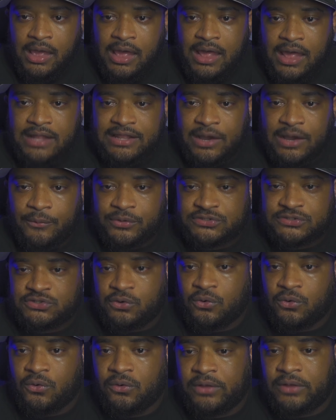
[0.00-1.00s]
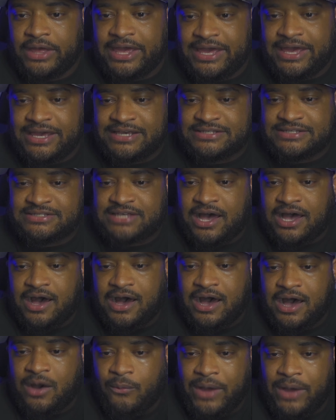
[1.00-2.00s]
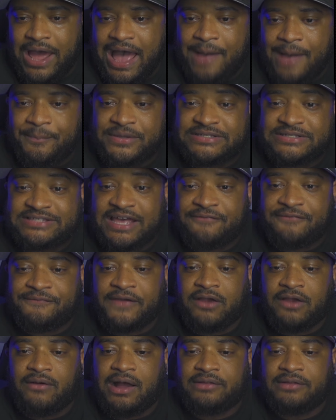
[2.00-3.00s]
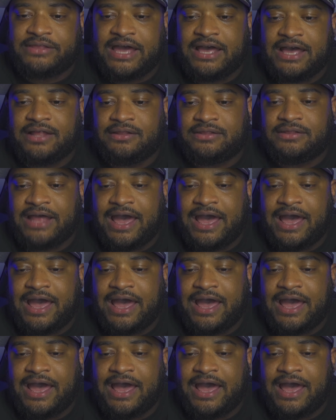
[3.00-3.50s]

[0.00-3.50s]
then what's cool is what happens. They figure out that